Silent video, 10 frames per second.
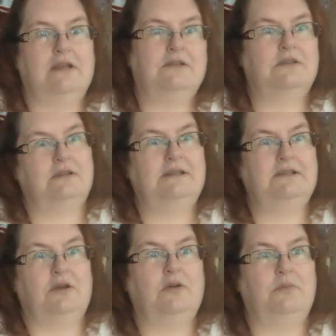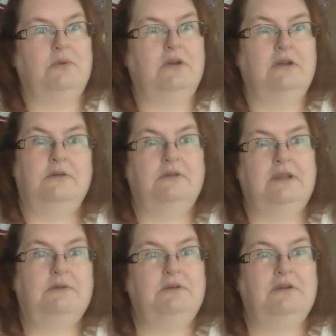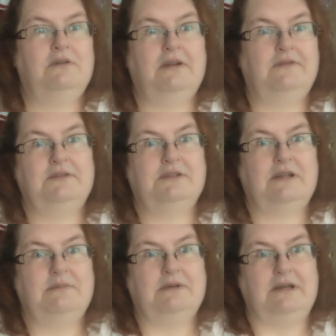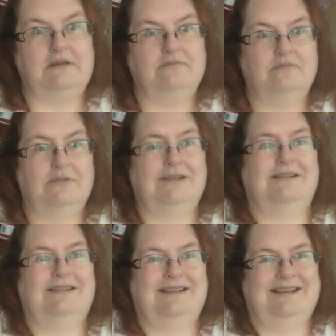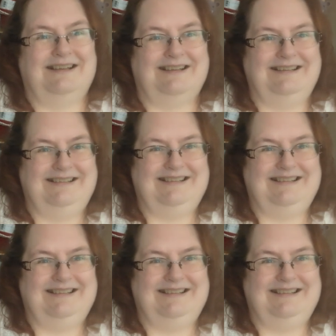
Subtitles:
So let's hope that we don't have to stop it again.